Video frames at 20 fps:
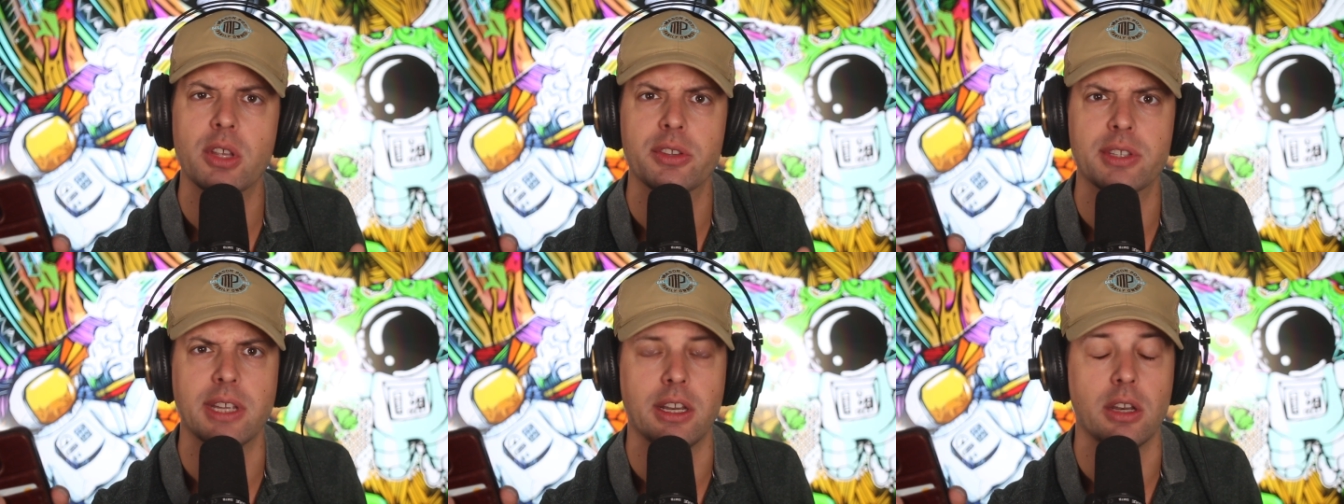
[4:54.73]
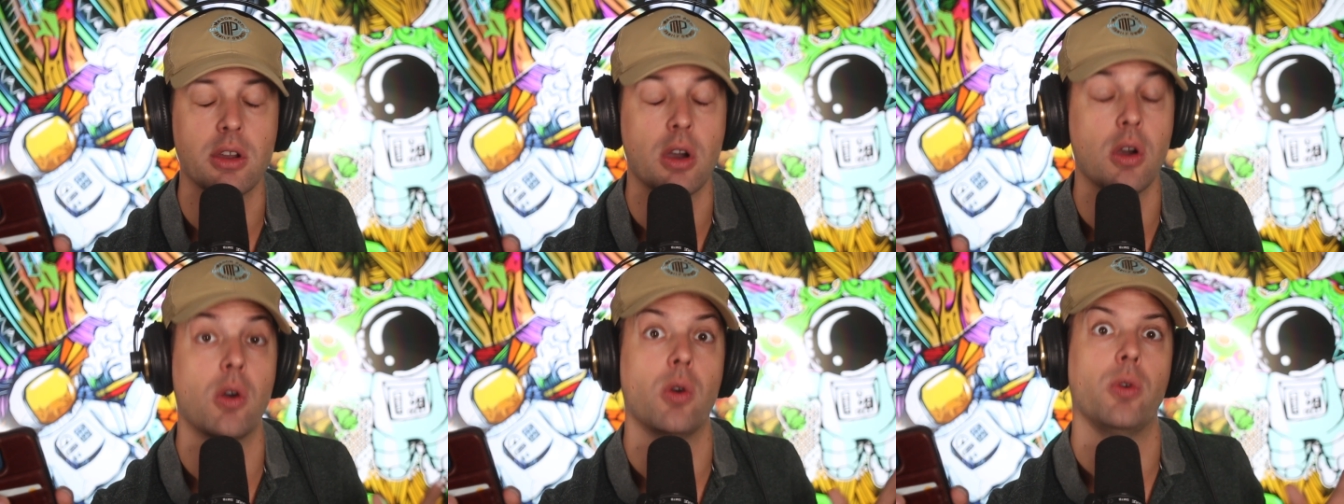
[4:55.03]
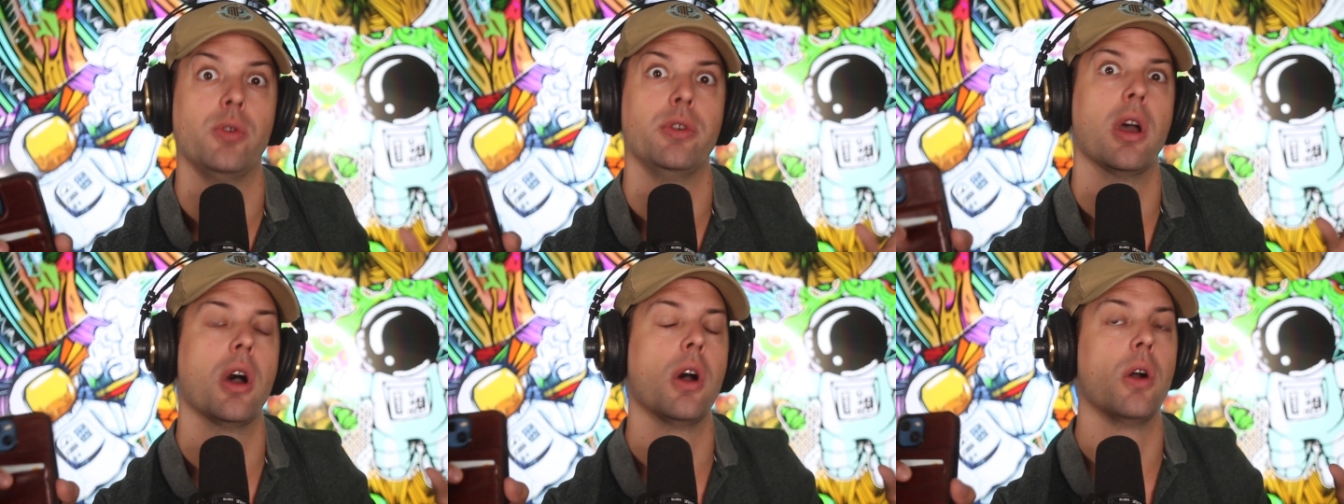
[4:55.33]
They'll say,
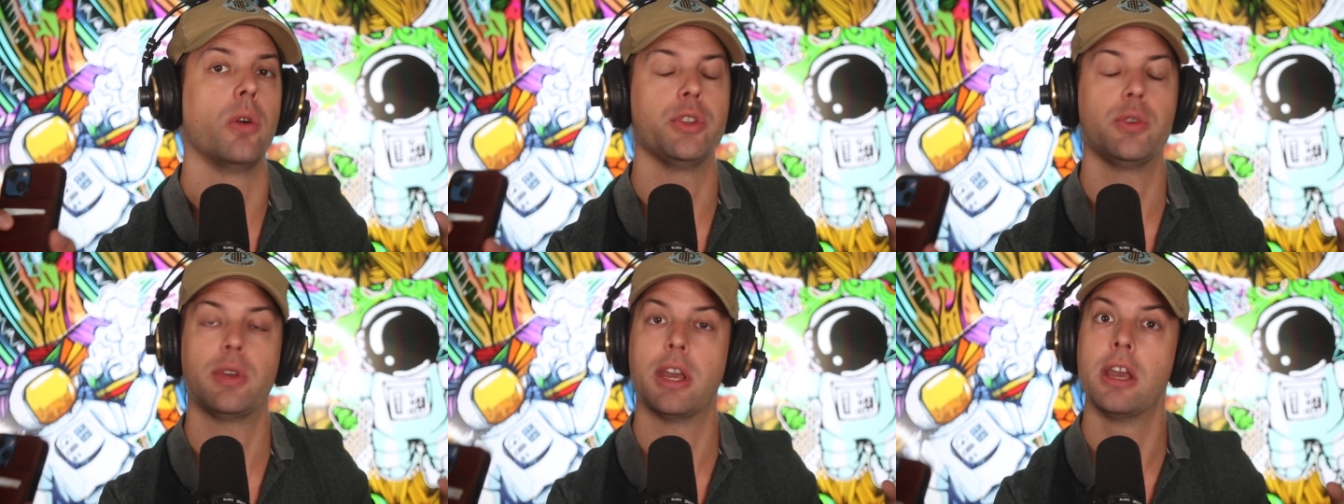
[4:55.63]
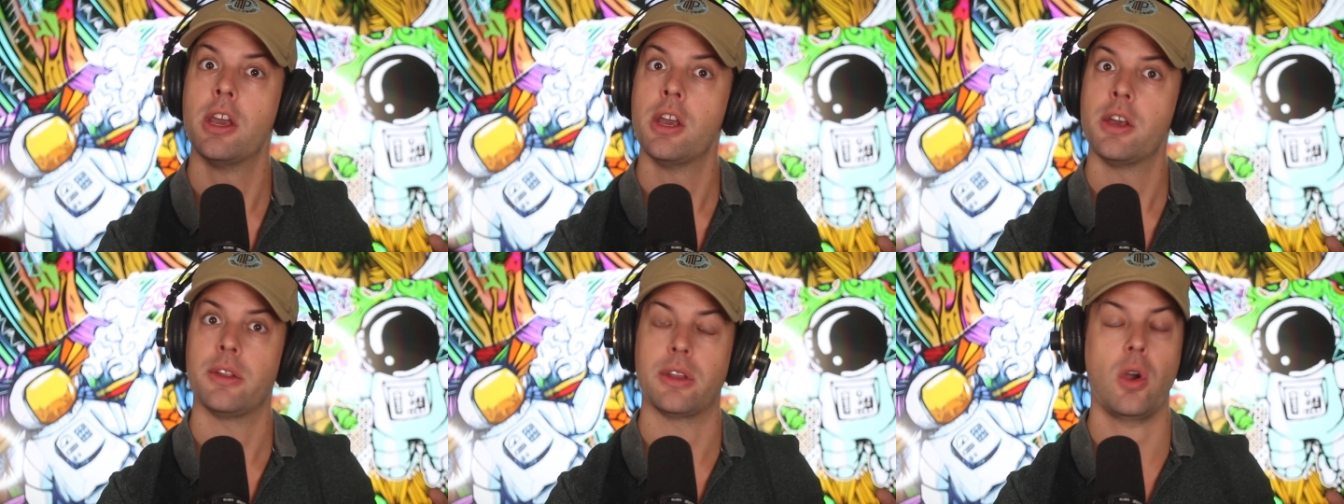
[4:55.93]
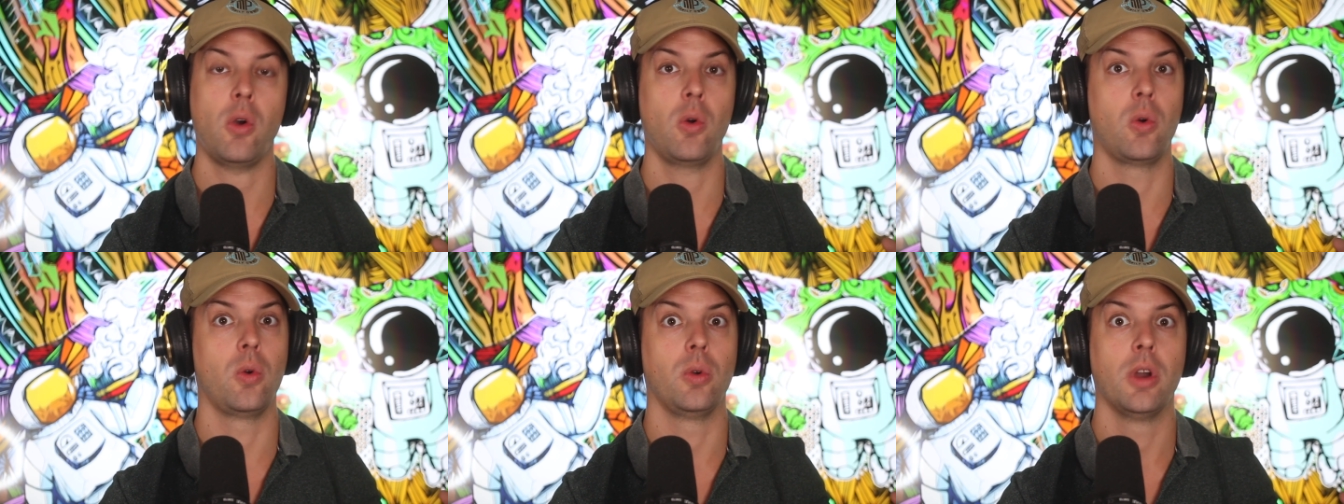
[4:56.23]
oh, no, you get,
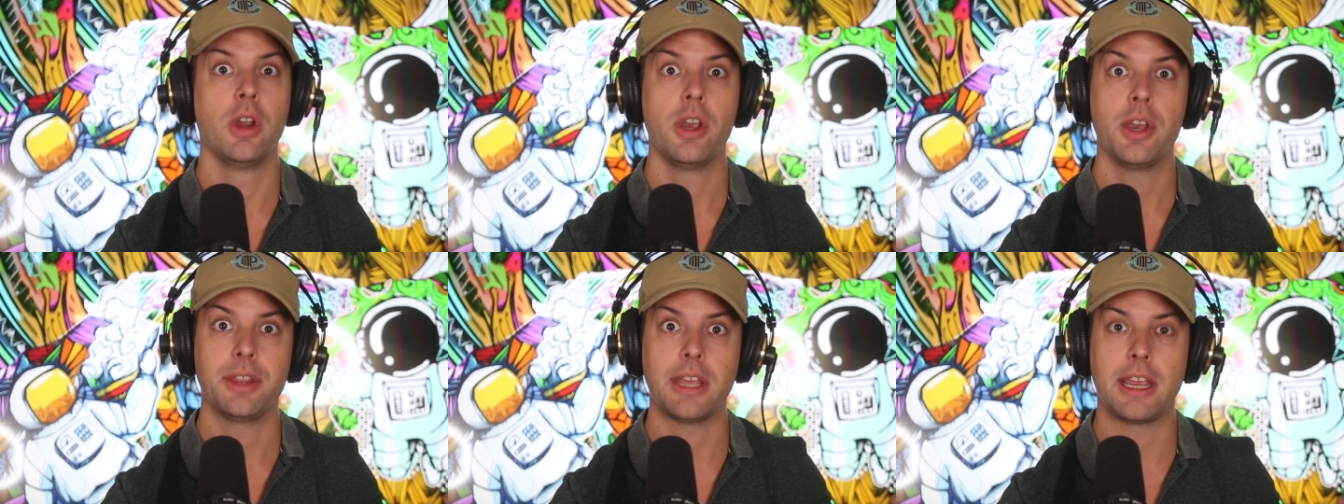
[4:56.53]
oh,